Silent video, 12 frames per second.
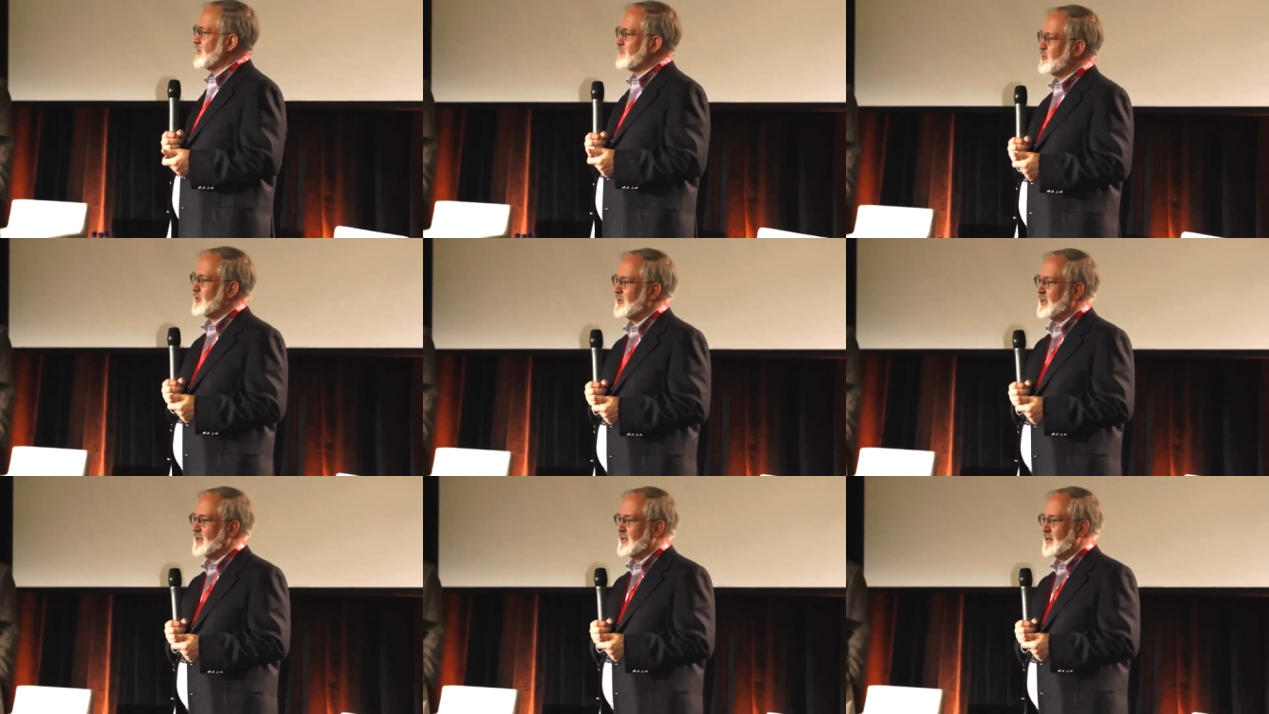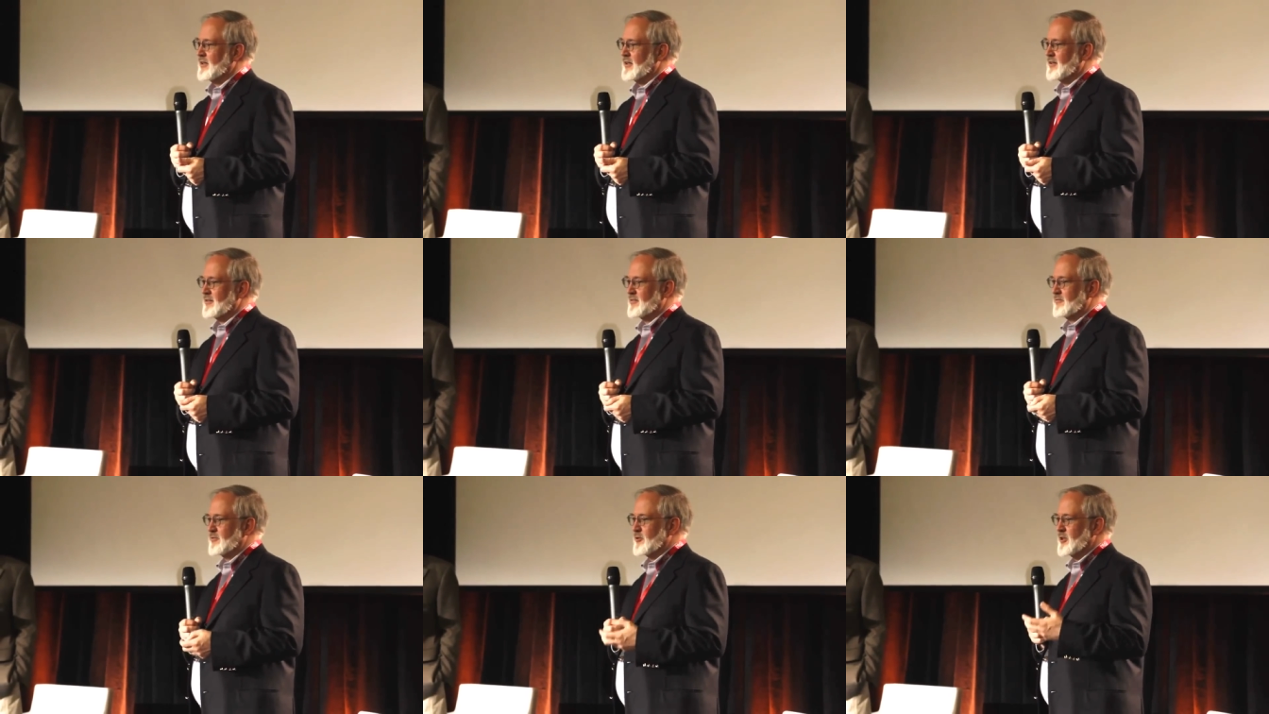I think, for, uh,
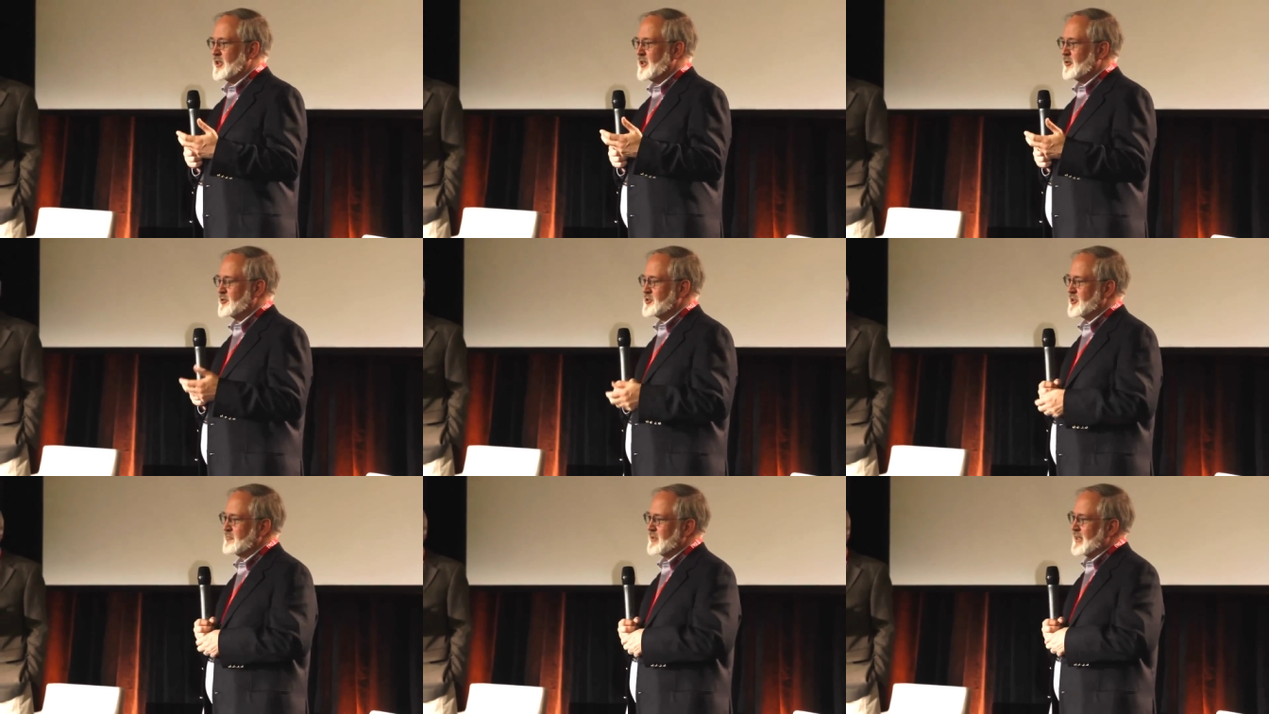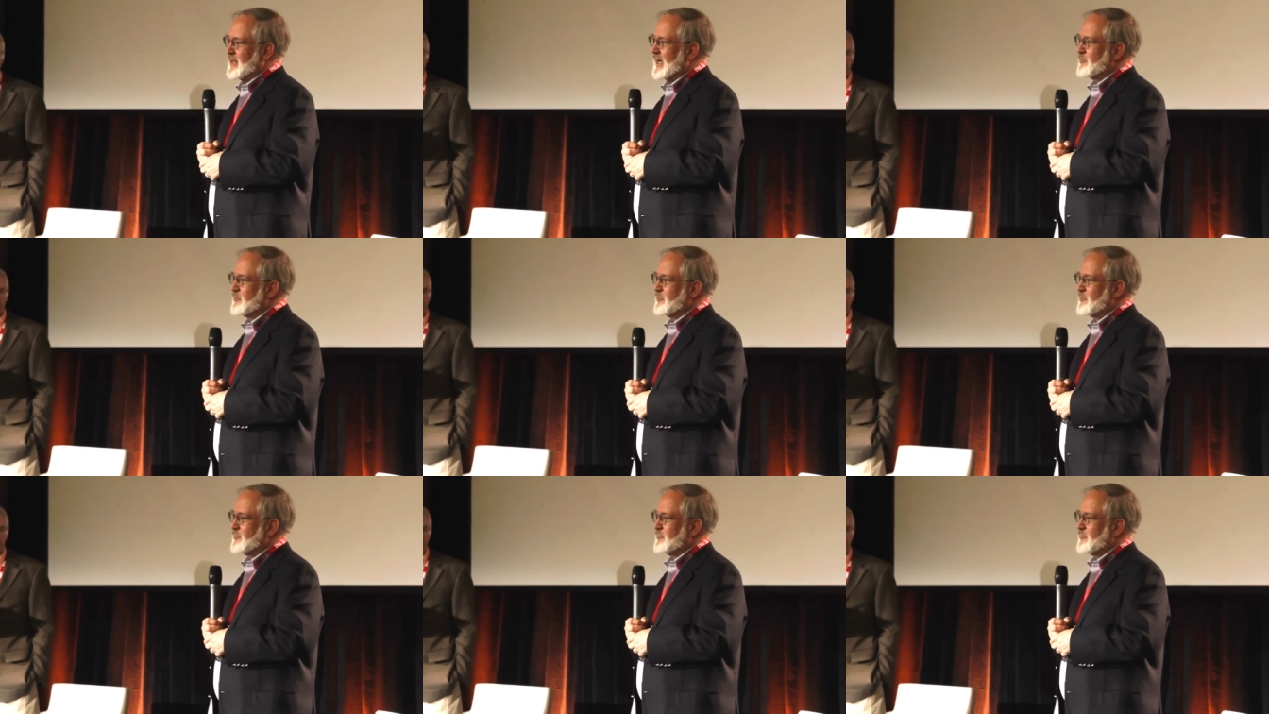for leadership.